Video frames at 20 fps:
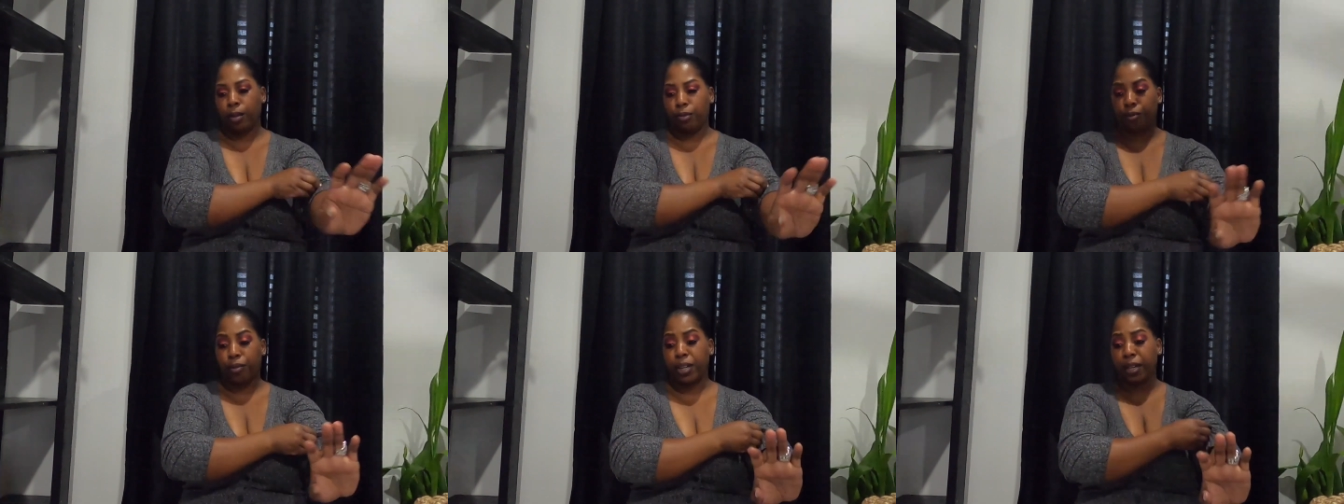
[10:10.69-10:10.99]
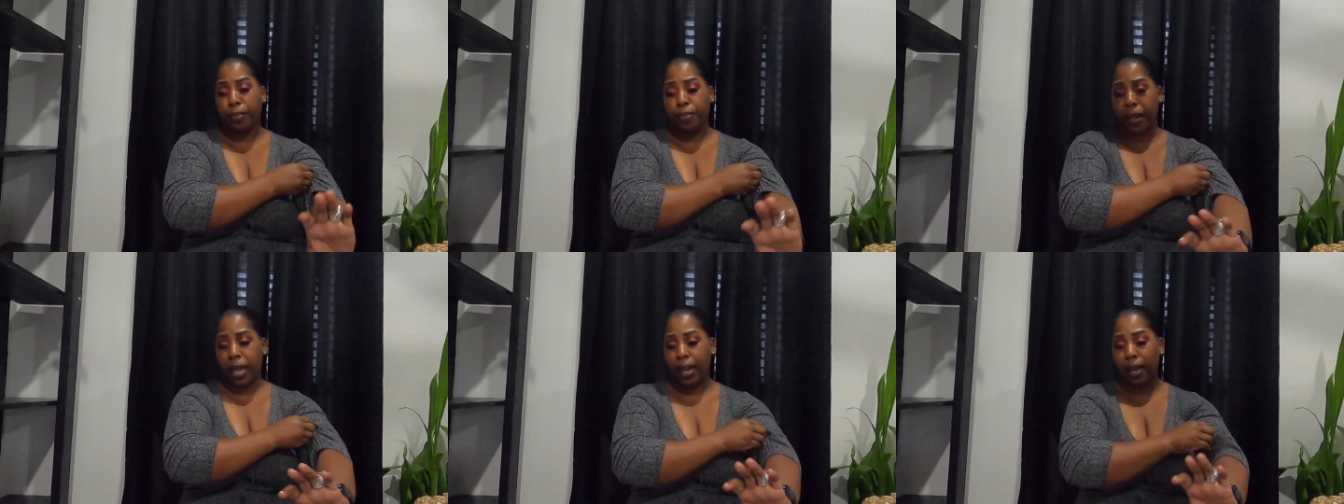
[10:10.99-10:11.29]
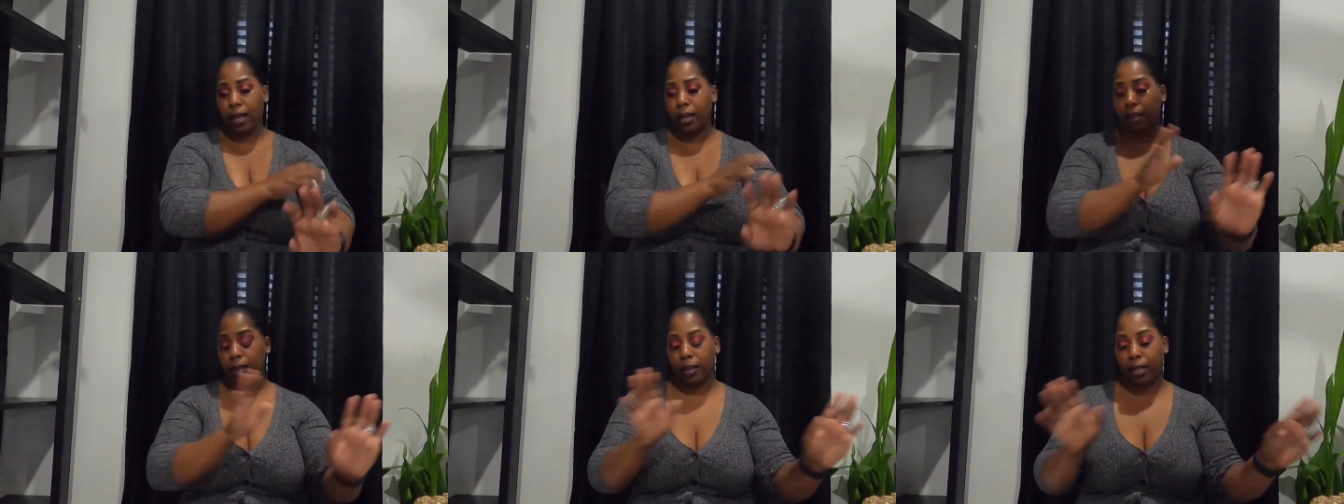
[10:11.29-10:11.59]
real
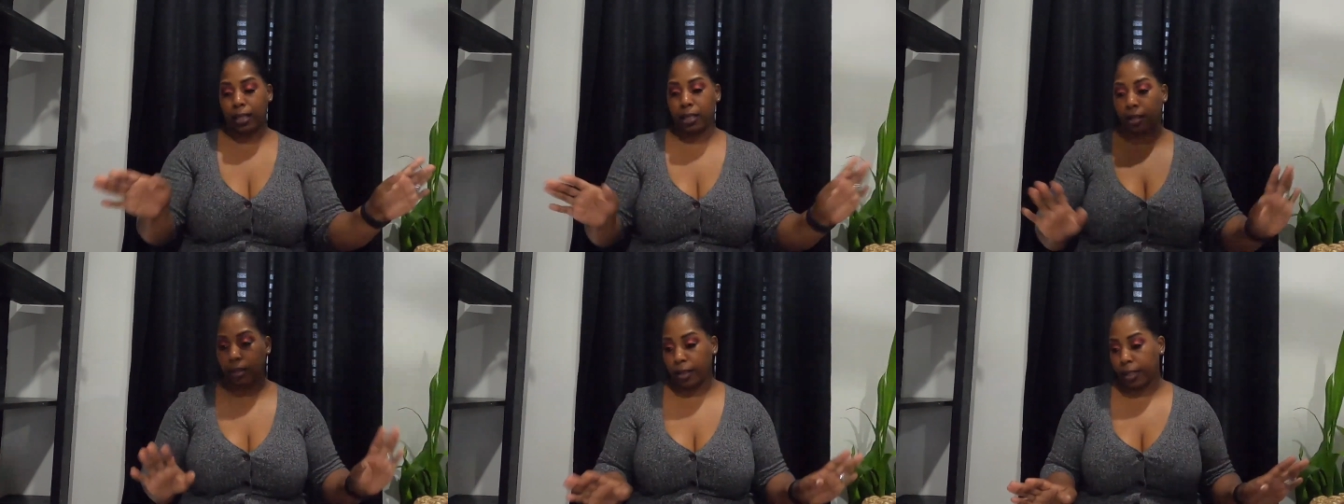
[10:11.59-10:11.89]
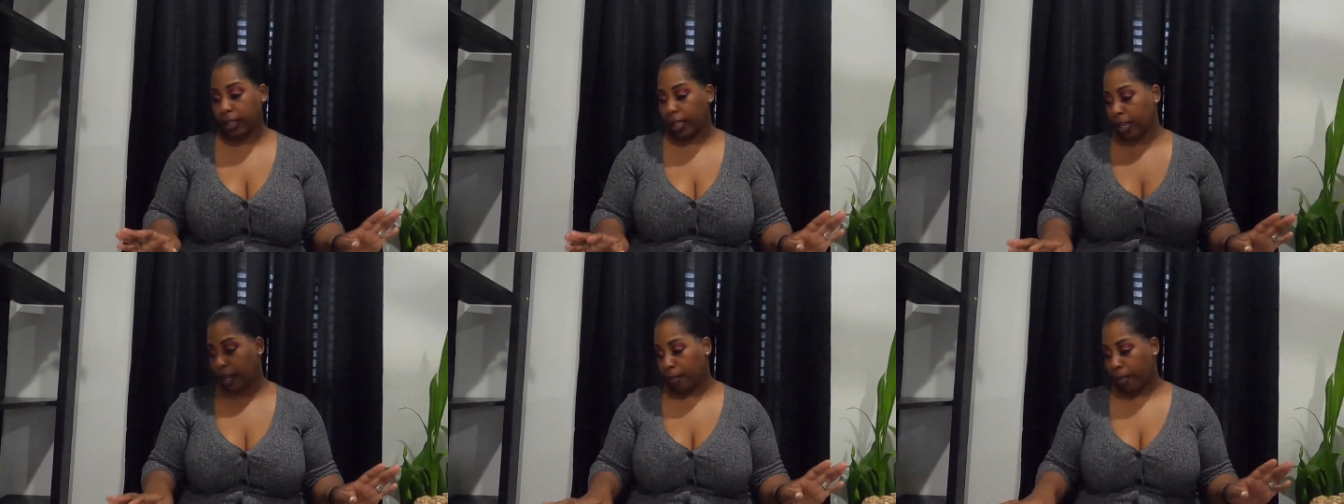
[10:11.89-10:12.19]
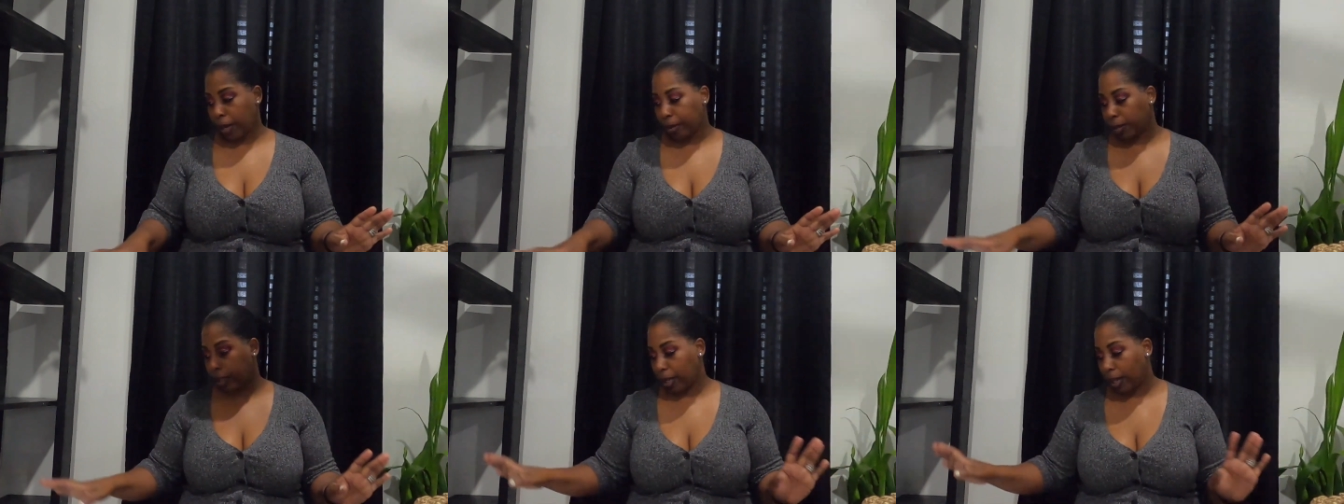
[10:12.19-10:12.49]
bad. That's the only thing
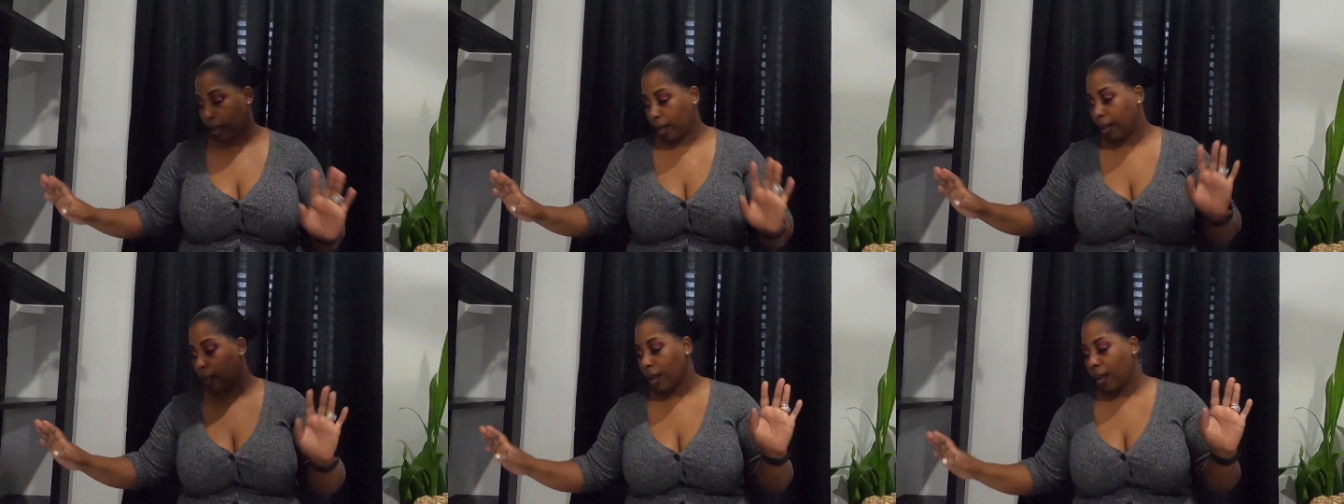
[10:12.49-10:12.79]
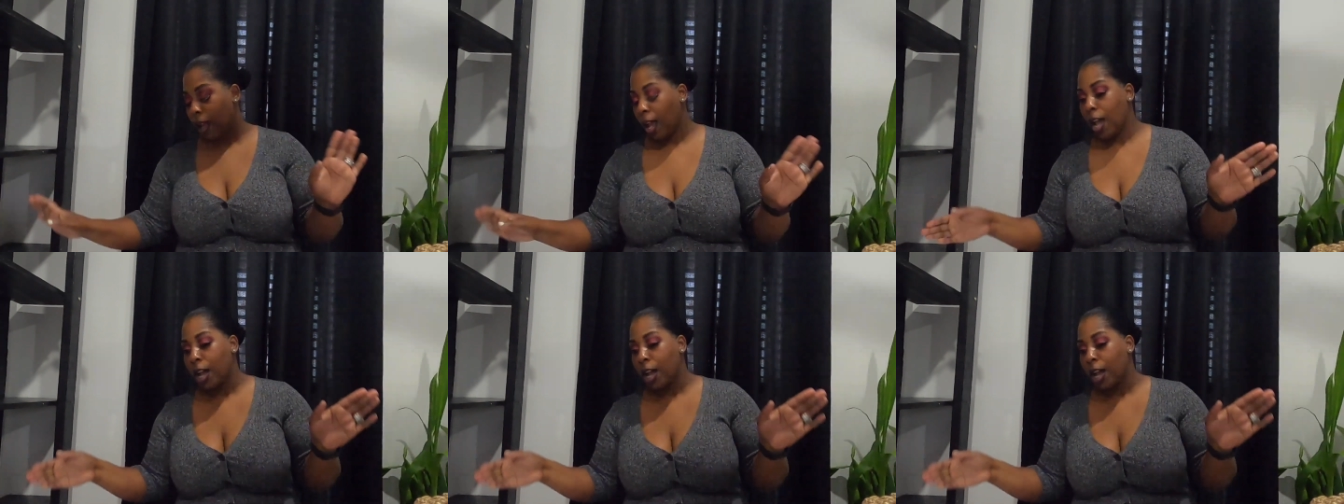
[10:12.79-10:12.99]
about that.